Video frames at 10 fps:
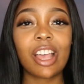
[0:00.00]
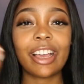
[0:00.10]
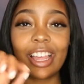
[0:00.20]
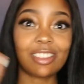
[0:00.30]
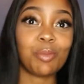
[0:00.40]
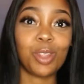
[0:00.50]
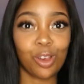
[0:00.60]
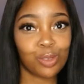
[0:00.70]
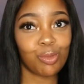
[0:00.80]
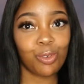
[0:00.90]
I got some of
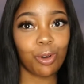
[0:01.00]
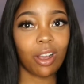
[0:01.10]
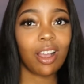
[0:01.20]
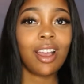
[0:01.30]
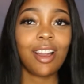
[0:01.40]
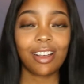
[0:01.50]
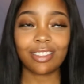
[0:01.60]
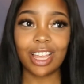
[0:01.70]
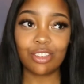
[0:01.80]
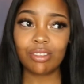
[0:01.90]
those before.
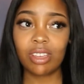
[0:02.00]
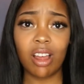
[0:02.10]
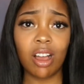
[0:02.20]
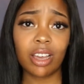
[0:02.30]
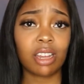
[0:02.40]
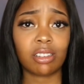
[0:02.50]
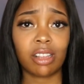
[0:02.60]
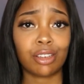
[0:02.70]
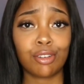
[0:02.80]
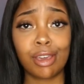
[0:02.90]
Like you can get all kind of
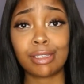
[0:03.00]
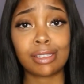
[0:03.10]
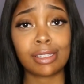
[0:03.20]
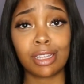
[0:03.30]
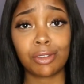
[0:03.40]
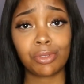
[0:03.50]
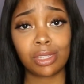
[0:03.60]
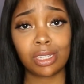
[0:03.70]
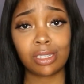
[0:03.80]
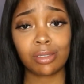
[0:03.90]
like crazy stuff in
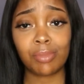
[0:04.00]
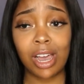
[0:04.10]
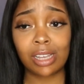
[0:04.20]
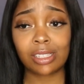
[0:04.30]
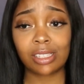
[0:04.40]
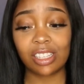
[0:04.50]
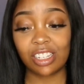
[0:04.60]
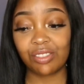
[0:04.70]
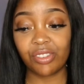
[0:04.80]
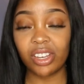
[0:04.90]
these boxes, and
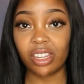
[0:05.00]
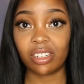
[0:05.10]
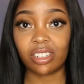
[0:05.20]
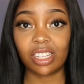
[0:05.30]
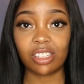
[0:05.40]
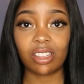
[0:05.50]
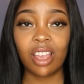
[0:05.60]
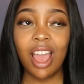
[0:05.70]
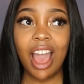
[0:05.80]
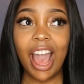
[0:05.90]
it's fun. And
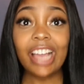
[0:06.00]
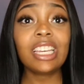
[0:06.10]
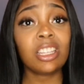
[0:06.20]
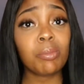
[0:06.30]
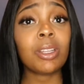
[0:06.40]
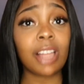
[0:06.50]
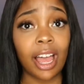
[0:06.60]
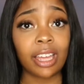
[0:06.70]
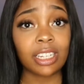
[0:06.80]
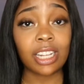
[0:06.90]
I get them a
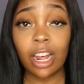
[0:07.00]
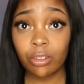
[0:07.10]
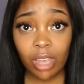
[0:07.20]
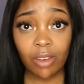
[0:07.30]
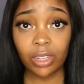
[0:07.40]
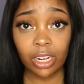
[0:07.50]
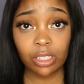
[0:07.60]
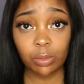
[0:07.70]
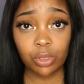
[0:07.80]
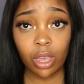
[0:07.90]
lot, and I don't have a lot of
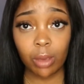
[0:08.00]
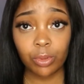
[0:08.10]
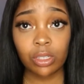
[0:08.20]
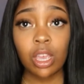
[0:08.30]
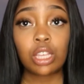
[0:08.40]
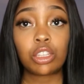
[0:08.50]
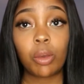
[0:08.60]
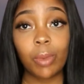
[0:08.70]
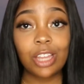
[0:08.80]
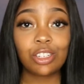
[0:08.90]
subscribers. So
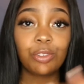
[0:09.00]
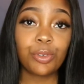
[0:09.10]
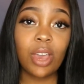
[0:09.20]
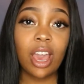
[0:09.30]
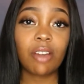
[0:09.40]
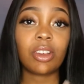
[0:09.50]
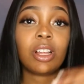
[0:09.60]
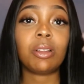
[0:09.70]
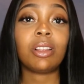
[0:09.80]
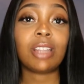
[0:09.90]
imagine if you have
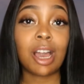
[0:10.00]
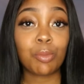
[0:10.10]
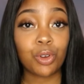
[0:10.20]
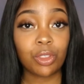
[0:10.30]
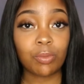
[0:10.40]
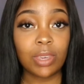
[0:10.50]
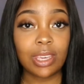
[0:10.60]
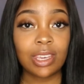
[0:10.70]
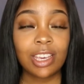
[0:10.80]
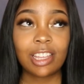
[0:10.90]
a lot more than me.
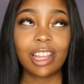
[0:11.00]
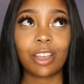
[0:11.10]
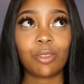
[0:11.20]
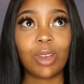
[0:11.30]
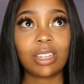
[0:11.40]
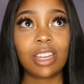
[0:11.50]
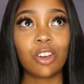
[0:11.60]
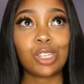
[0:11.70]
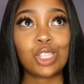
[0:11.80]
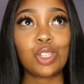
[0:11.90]
Like right now,
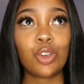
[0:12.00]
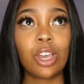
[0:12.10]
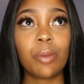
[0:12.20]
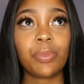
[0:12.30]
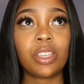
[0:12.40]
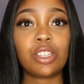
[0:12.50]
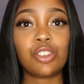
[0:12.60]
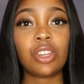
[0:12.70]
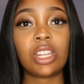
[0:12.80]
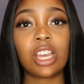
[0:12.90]
Instagram, because you
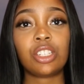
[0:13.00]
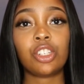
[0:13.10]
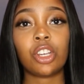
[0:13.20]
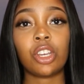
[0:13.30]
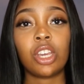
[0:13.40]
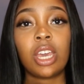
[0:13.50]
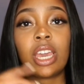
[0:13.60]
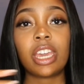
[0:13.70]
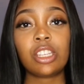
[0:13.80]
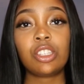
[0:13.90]
connect your
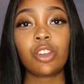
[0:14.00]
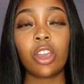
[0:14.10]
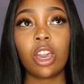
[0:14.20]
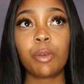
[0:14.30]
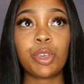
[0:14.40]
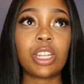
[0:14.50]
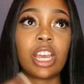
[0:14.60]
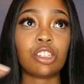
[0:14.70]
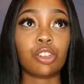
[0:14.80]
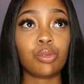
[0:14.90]
Instagram, you
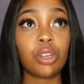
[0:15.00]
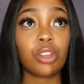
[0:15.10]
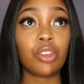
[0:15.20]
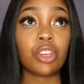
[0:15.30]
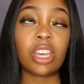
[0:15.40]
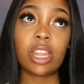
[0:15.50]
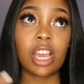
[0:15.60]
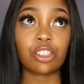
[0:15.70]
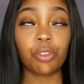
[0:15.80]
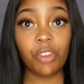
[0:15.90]
connect your Twitter, you can
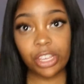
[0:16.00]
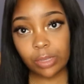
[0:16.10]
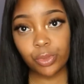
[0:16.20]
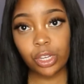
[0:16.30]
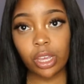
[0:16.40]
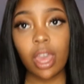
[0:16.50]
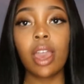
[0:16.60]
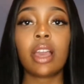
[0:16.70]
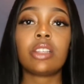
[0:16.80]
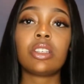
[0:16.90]
connect your Facebook,
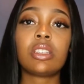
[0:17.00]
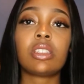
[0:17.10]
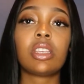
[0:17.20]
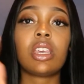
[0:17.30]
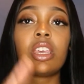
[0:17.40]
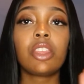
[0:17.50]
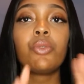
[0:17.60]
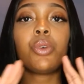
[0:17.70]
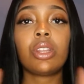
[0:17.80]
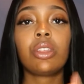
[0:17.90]
just either
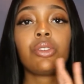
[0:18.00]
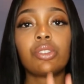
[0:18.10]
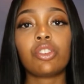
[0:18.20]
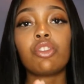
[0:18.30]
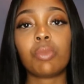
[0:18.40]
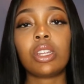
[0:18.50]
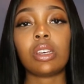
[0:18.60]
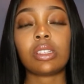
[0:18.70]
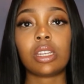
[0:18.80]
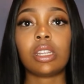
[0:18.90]
one of those social
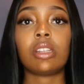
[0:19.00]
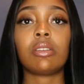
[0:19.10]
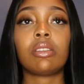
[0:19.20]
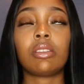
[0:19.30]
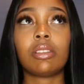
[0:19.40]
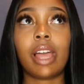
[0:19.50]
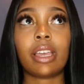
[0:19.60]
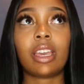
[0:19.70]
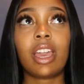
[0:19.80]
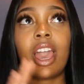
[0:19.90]
medias, and it
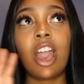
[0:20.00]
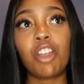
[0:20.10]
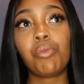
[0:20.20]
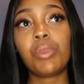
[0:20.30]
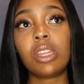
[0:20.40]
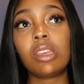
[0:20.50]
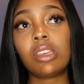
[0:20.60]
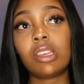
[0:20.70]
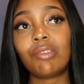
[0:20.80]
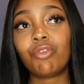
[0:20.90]
like however many
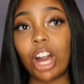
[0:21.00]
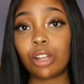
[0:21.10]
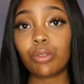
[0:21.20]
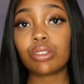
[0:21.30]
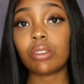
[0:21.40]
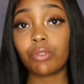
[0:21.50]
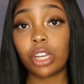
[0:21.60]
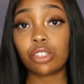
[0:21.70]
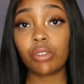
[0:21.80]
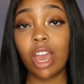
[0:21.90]
followers and
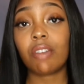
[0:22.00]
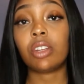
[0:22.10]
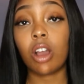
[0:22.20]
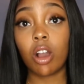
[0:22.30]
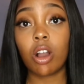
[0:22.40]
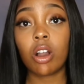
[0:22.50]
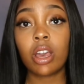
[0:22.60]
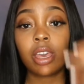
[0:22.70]
friends you have and all